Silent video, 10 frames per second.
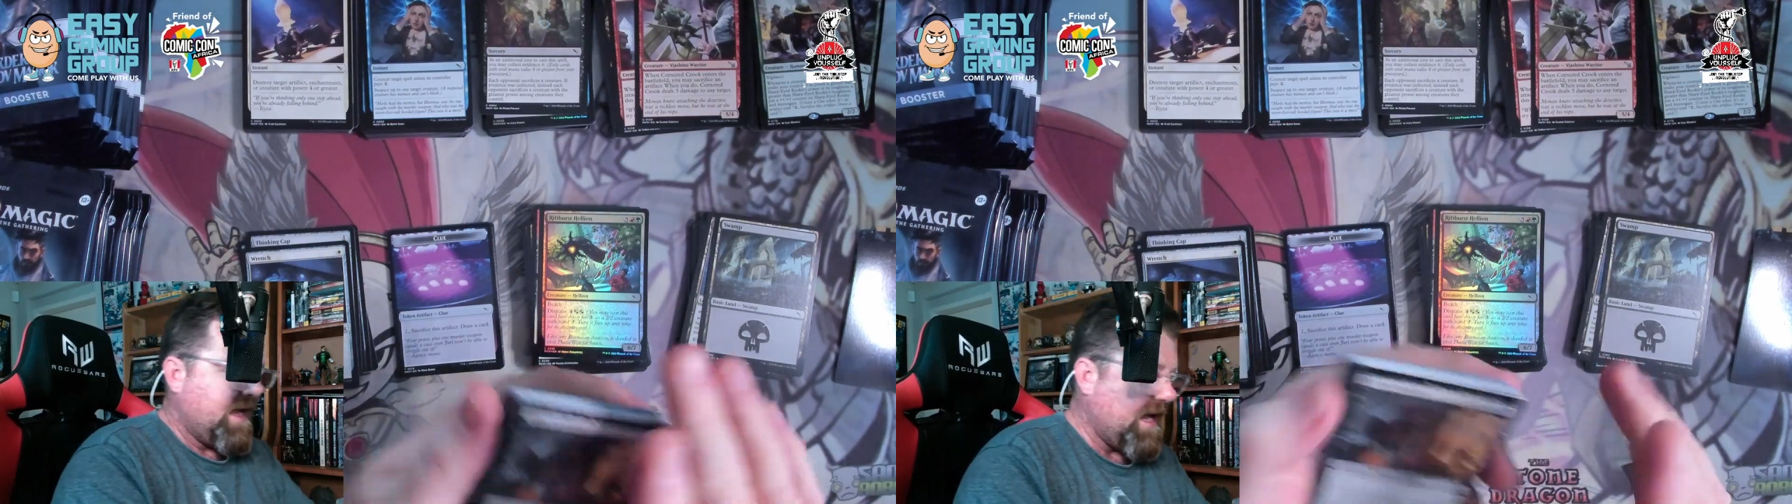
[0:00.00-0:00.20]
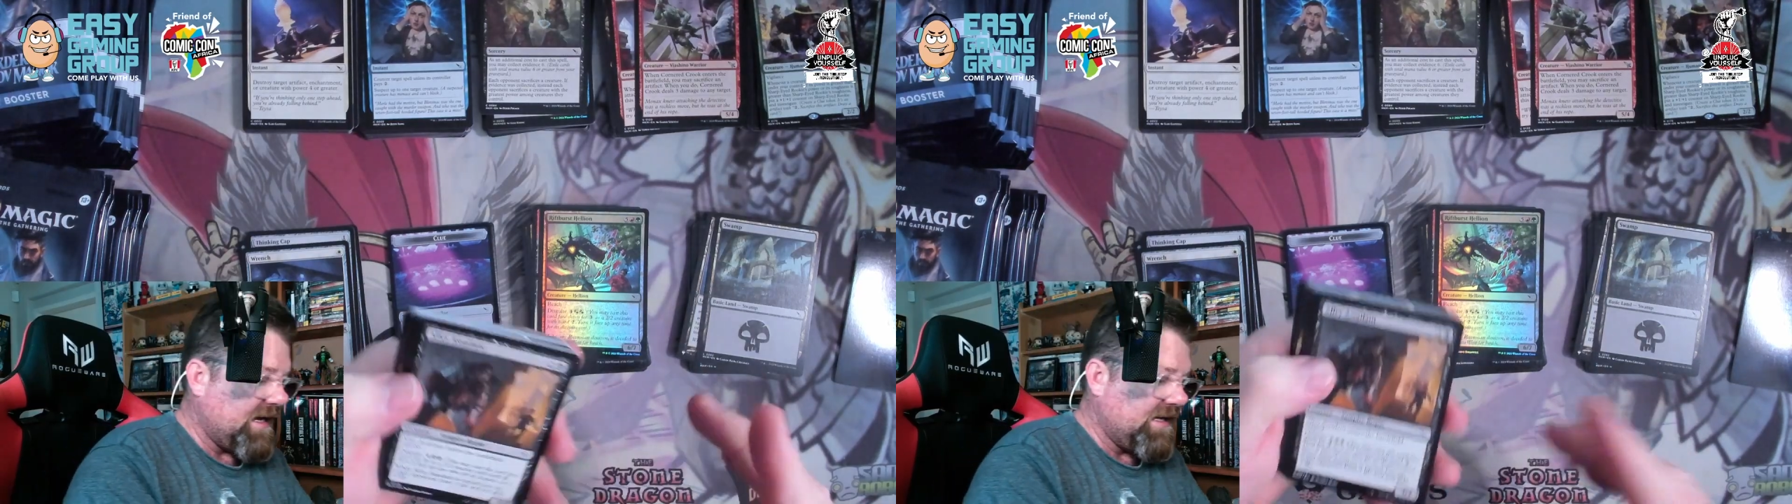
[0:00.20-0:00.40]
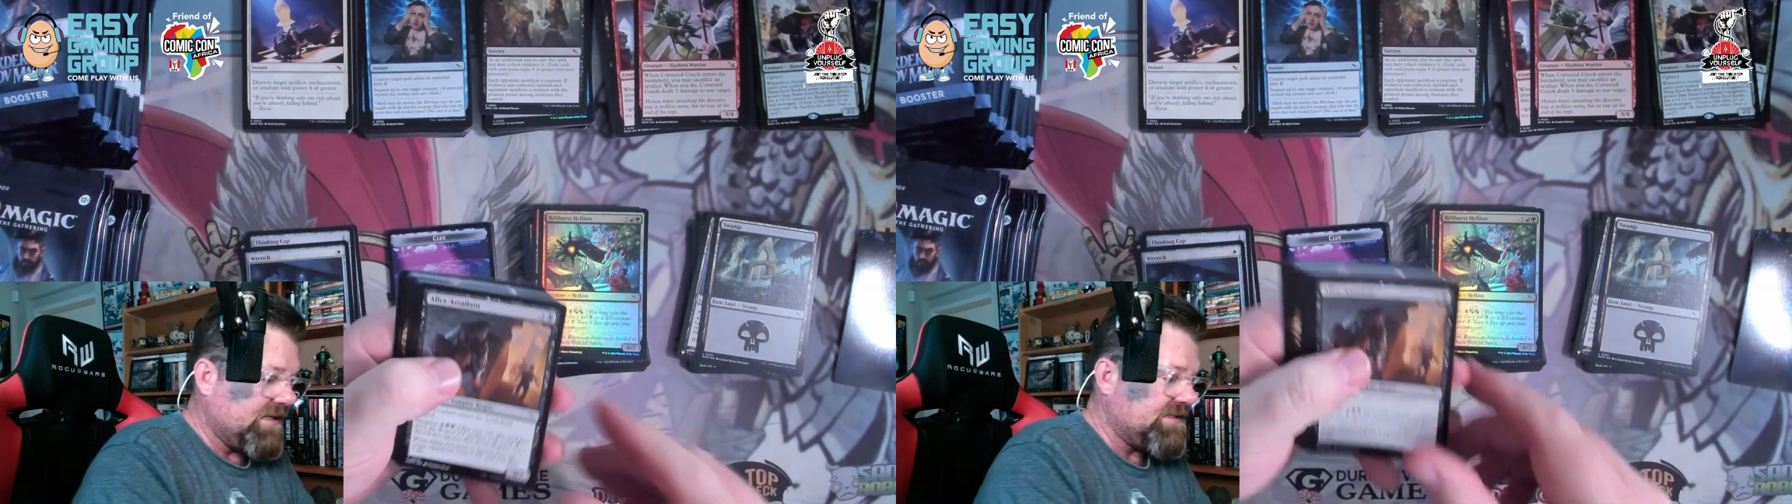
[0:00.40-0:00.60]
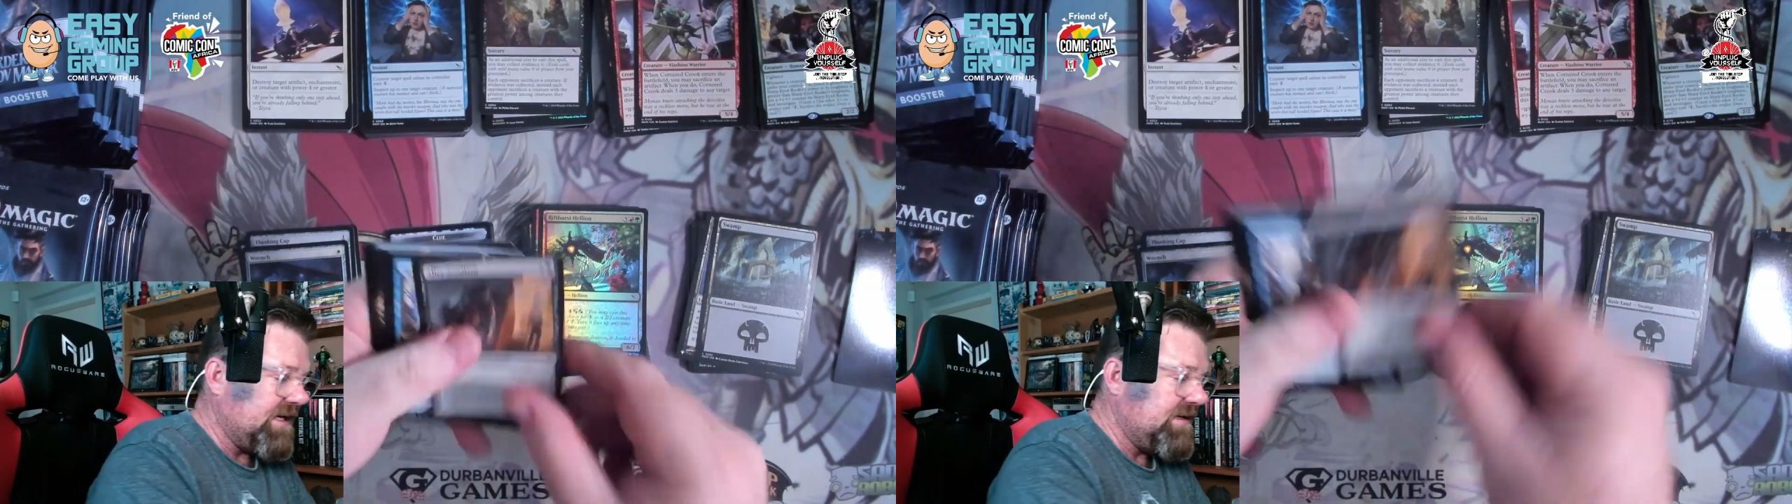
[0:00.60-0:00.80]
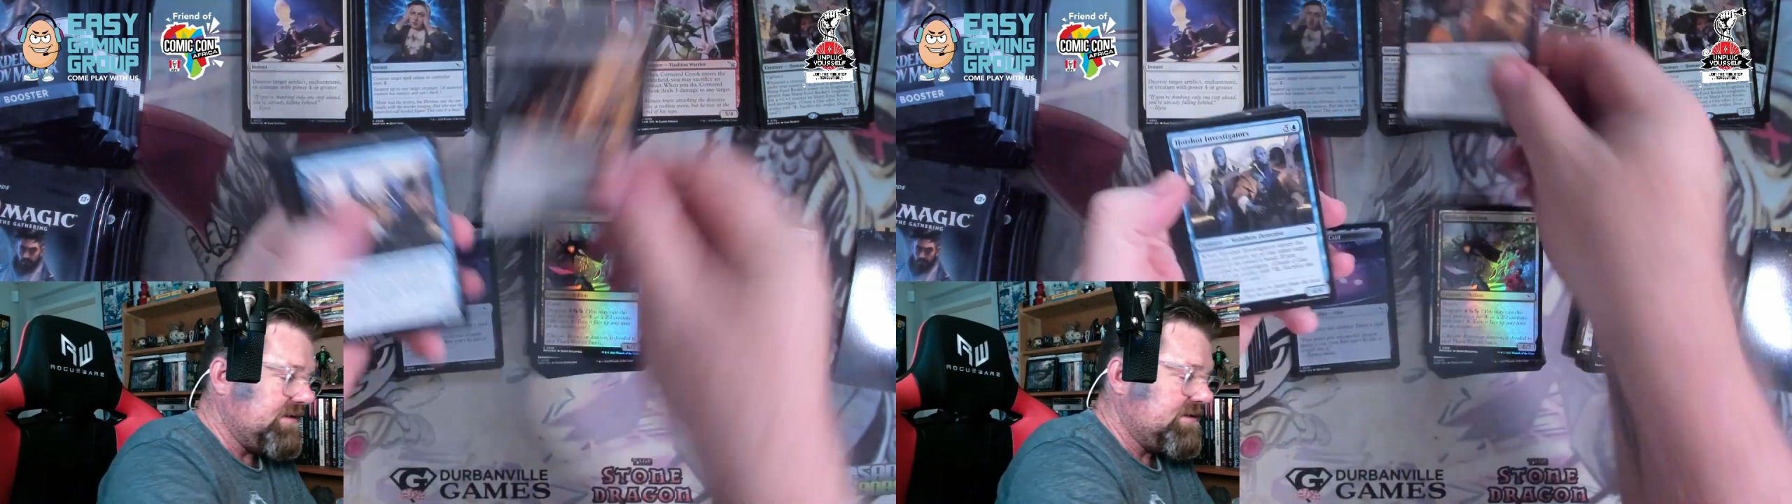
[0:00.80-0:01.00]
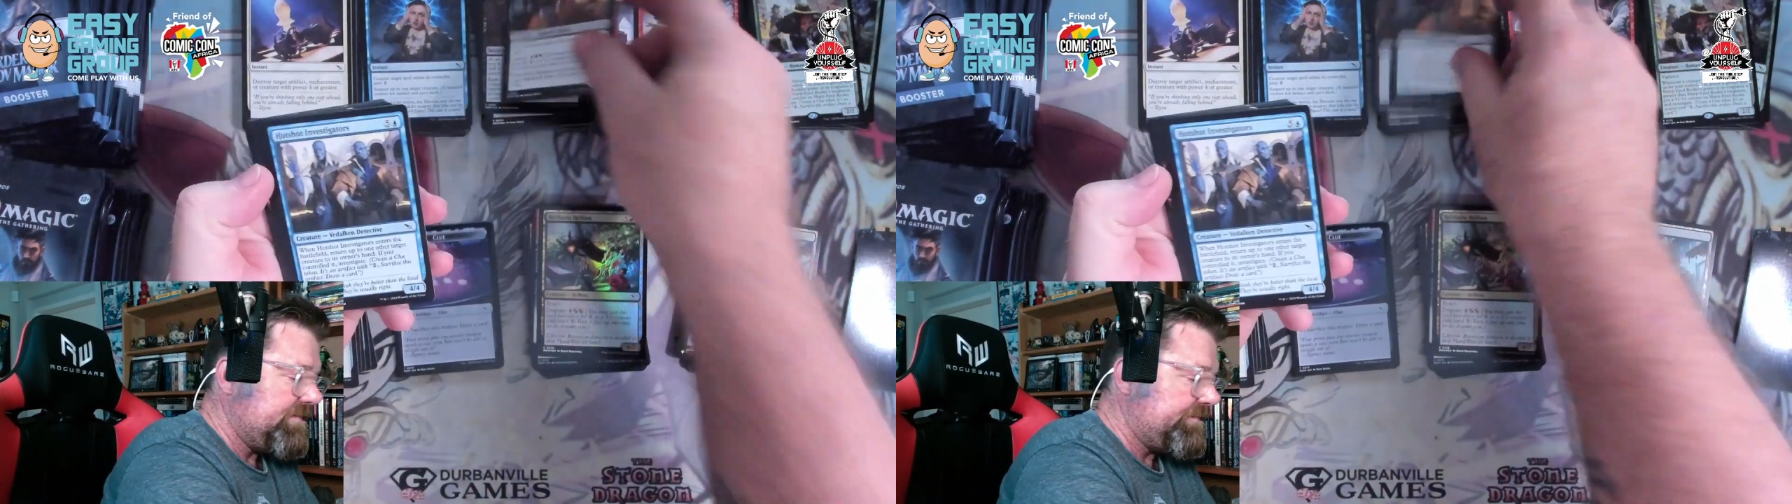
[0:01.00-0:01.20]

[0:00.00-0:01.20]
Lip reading: Alley Assailant,